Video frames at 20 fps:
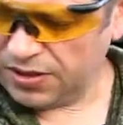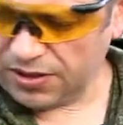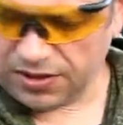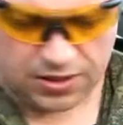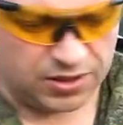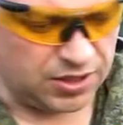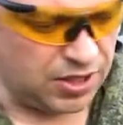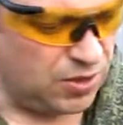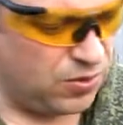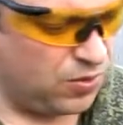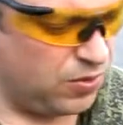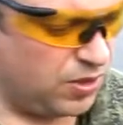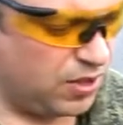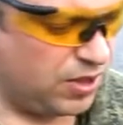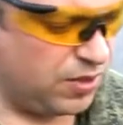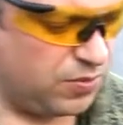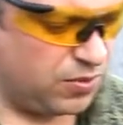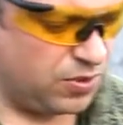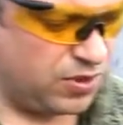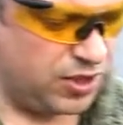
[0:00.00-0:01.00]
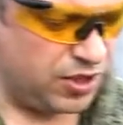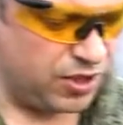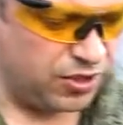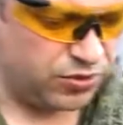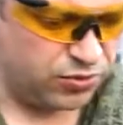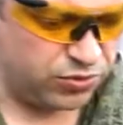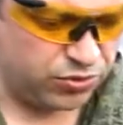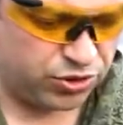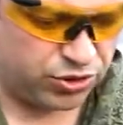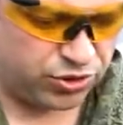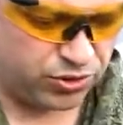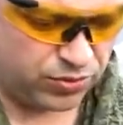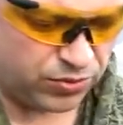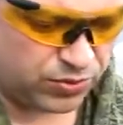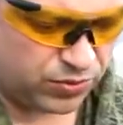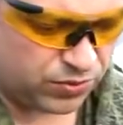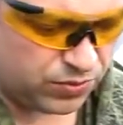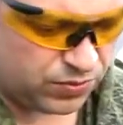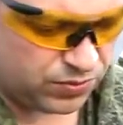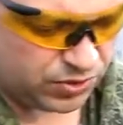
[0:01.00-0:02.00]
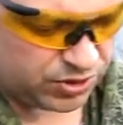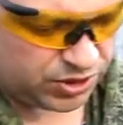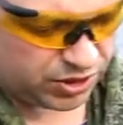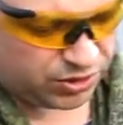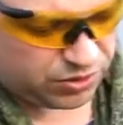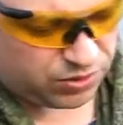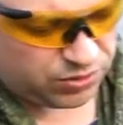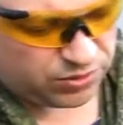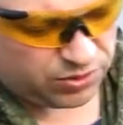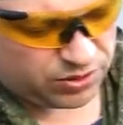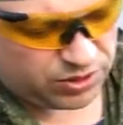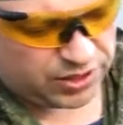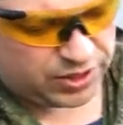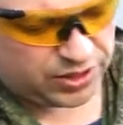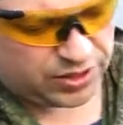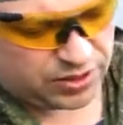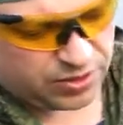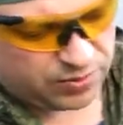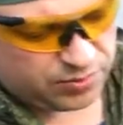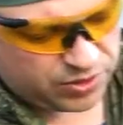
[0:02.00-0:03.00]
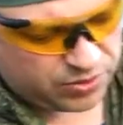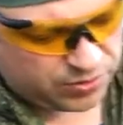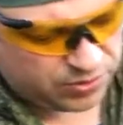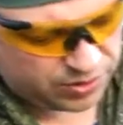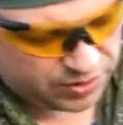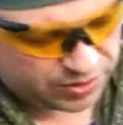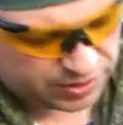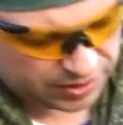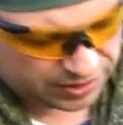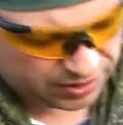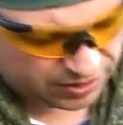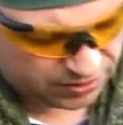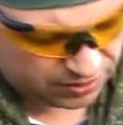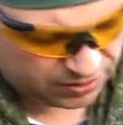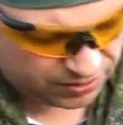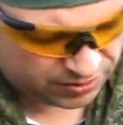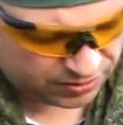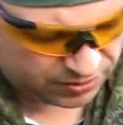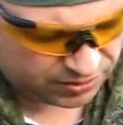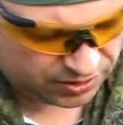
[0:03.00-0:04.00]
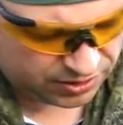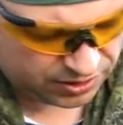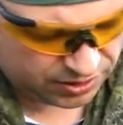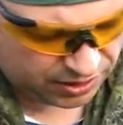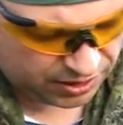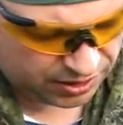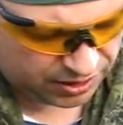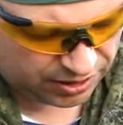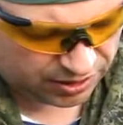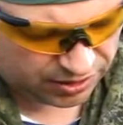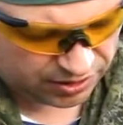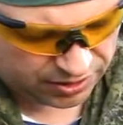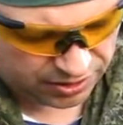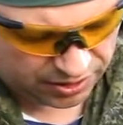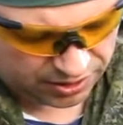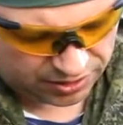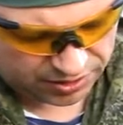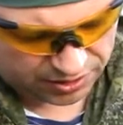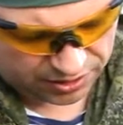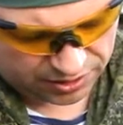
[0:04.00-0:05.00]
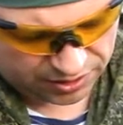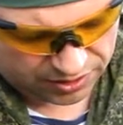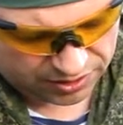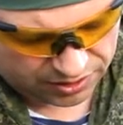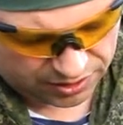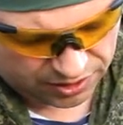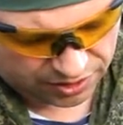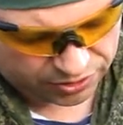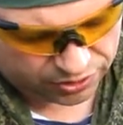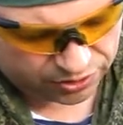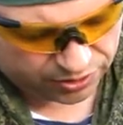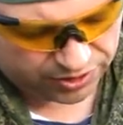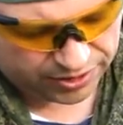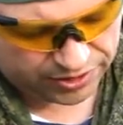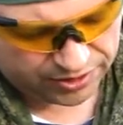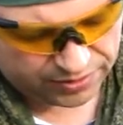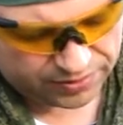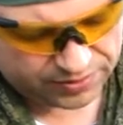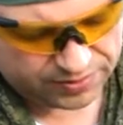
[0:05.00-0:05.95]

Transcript: Now I would like to show you what I do not like about this gun, and that is actually